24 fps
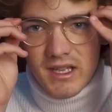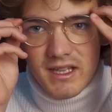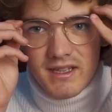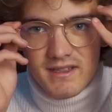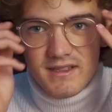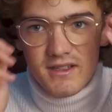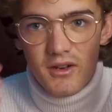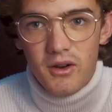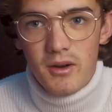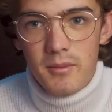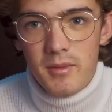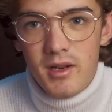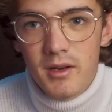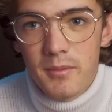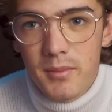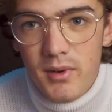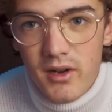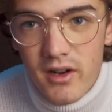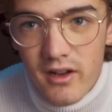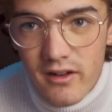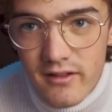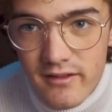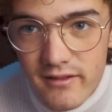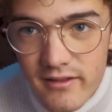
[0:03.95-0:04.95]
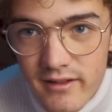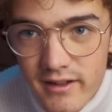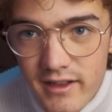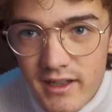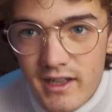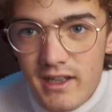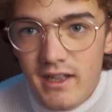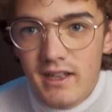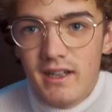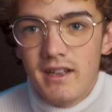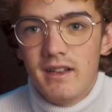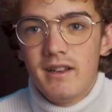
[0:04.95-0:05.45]
so I'm gonna put on
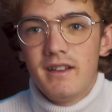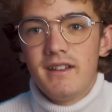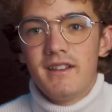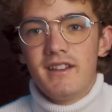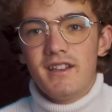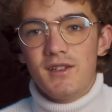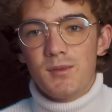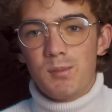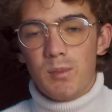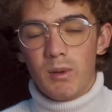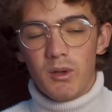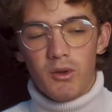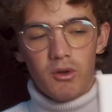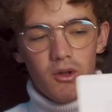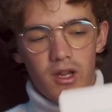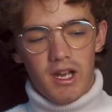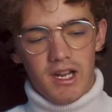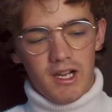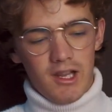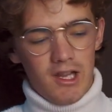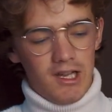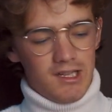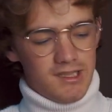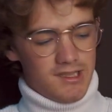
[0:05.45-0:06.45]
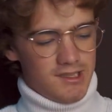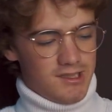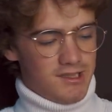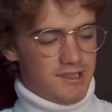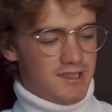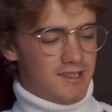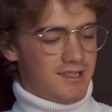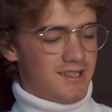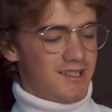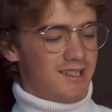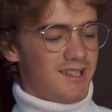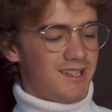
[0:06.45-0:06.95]
these blue light
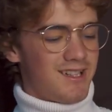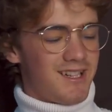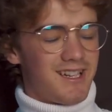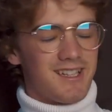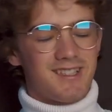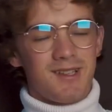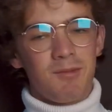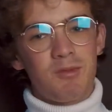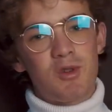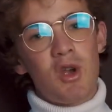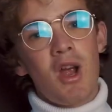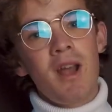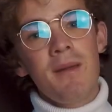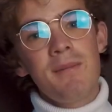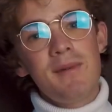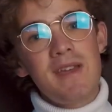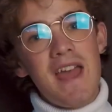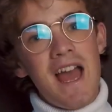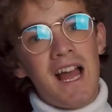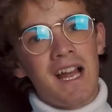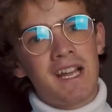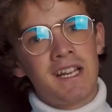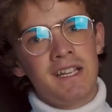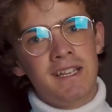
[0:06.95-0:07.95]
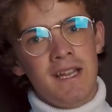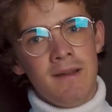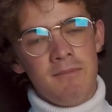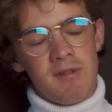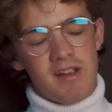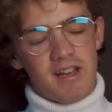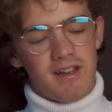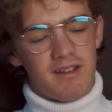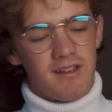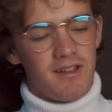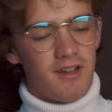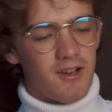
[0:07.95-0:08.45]
glasses because I'm trying to be
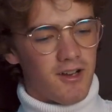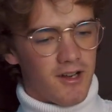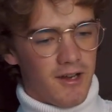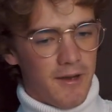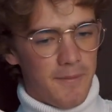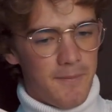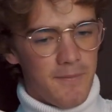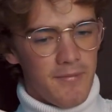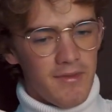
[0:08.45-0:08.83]
academic. Okay.